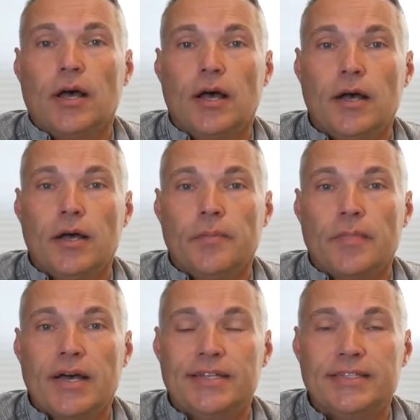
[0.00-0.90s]

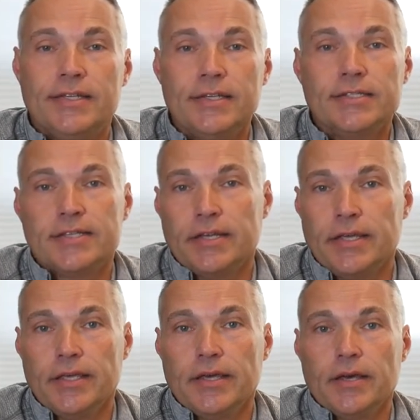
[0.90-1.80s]
a
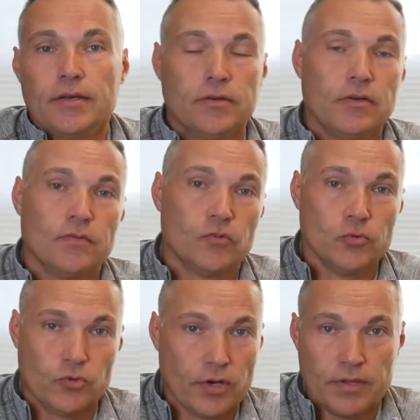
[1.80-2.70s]
density of
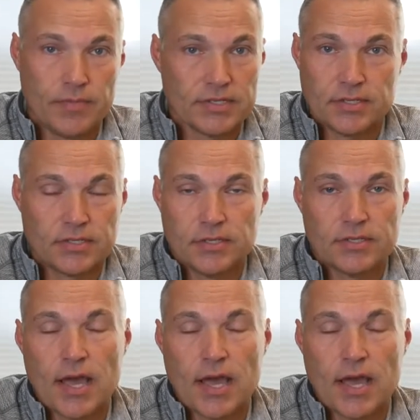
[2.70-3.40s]
group training businesses.